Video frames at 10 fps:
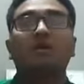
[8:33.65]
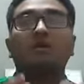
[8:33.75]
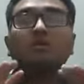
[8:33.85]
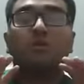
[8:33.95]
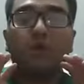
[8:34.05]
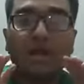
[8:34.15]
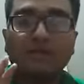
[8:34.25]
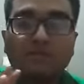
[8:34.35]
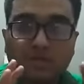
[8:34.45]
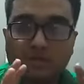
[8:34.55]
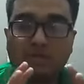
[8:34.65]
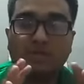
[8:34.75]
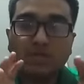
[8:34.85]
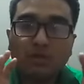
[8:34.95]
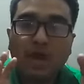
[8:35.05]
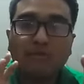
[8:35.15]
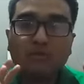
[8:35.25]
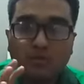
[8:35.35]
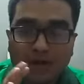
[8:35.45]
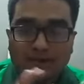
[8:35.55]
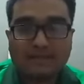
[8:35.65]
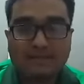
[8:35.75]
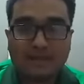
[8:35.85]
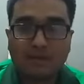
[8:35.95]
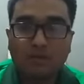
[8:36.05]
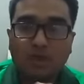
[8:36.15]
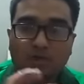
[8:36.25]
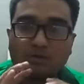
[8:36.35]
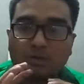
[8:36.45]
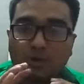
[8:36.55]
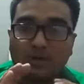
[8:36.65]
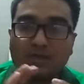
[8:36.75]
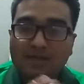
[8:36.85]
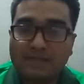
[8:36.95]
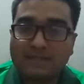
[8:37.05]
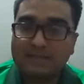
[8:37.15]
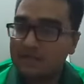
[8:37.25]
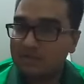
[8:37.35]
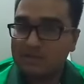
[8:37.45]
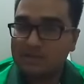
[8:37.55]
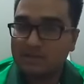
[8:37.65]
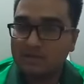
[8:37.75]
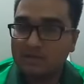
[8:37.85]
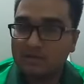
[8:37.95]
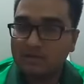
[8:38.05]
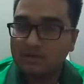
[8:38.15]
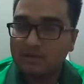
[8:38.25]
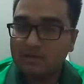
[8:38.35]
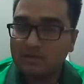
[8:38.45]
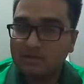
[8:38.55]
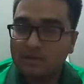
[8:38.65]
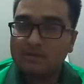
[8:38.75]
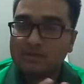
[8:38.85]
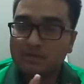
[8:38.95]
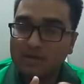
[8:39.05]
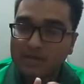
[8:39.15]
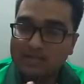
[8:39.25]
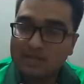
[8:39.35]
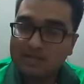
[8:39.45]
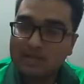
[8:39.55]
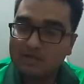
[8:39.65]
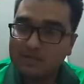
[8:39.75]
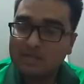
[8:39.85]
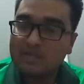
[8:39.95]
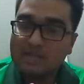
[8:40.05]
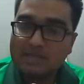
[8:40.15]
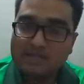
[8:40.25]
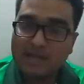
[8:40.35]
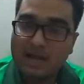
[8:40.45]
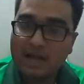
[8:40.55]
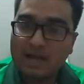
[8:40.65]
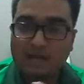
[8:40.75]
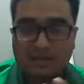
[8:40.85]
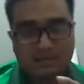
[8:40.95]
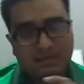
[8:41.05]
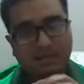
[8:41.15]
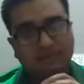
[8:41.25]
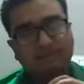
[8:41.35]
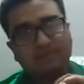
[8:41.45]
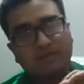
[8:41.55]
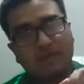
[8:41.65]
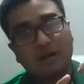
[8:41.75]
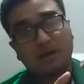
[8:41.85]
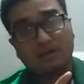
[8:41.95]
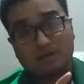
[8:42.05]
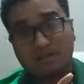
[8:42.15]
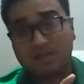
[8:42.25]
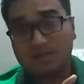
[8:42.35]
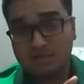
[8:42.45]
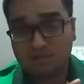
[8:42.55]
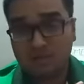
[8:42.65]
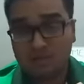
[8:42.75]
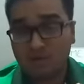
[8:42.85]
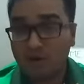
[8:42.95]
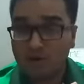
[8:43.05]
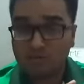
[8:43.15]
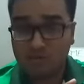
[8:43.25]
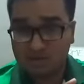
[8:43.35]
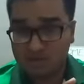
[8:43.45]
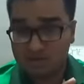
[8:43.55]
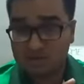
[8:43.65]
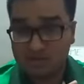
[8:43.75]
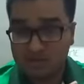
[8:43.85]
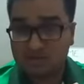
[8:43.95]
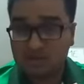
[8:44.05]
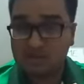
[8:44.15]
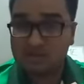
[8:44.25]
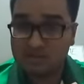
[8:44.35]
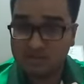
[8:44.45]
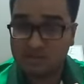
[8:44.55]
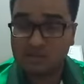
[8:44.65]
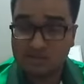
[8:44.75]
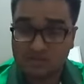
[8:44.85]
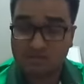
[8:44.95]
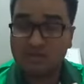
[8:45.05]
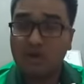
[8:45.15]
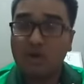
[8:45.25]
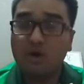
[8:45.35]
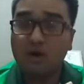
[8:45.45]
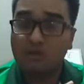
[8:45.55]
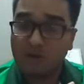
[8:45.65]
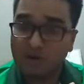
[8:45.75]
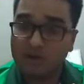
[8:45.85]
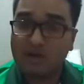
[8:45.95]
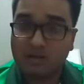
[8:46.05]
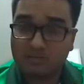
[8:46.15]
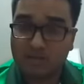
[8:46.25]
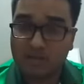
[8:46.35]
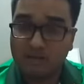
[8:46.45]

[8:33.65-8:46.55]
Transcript: So at first you have to understand what is called election commission. So election commission is a constitutional, one of the constitutional institutions of our country.